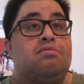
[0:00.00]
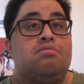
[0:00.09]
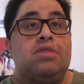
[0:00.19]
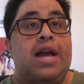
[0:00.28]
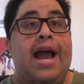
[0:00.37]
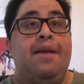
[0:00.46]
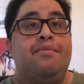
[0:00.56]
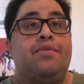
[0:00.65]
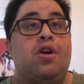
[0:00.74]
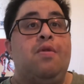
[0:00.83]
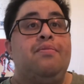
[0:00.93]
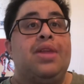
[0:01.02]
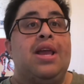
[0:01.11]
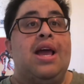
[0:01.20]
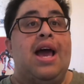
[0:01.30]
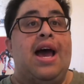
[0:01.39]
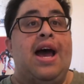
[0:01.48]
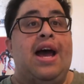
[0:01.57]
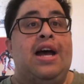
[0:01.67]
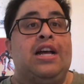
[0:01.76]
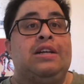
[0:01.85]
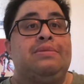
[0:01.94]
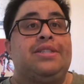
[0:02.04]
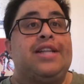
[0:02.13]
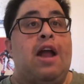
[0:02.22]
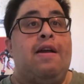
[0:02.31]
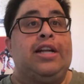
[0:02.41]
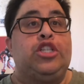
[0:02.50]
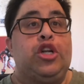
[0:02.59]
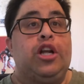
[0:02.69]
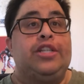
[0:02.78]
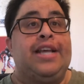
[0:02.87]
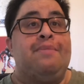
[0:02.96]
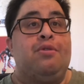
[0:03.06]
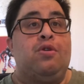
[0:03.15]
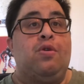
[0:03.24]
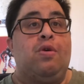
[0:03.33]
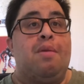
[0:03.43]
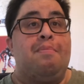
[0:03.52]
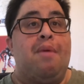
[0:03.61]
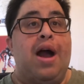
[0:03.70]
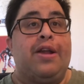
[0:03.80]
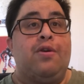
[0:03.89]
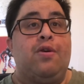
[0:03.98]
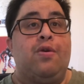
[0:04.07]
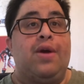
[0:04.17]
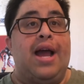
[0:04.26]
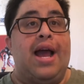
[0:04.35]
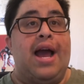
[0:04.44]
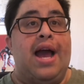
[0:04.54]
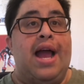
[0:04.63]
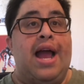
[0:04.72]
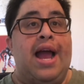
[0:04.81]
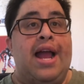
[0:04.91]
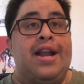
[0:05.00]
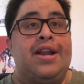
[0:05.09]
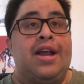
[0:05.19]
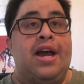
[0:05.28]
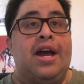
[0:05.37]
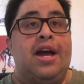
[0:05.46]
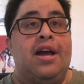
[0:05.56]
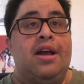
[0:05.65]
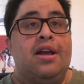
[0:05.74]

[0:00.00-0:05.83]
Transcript: Okay, cool. Um, starring Juno Temple, Michael, and uh,